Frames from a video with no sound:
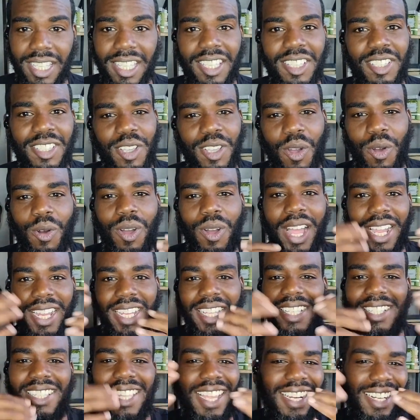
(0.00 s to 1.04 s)
So I
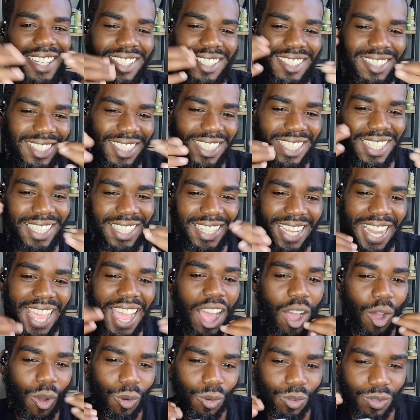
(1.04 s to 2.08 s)
could kind of see it
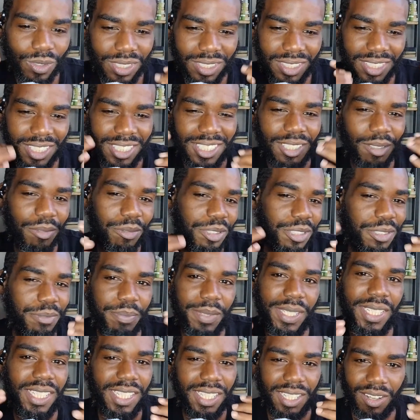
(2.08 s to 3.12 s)
now since I'm
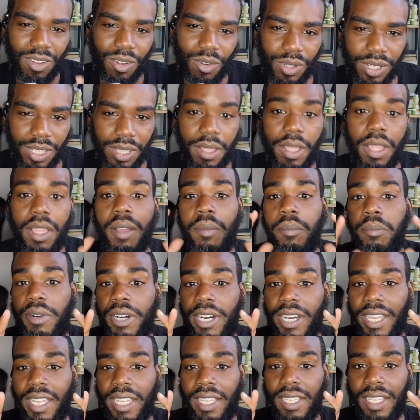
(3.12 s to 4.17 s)
speaking on it.
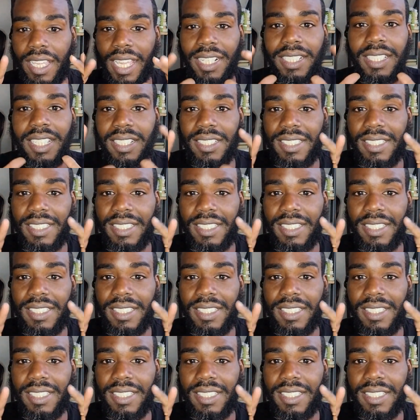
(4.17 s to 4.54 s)
But at the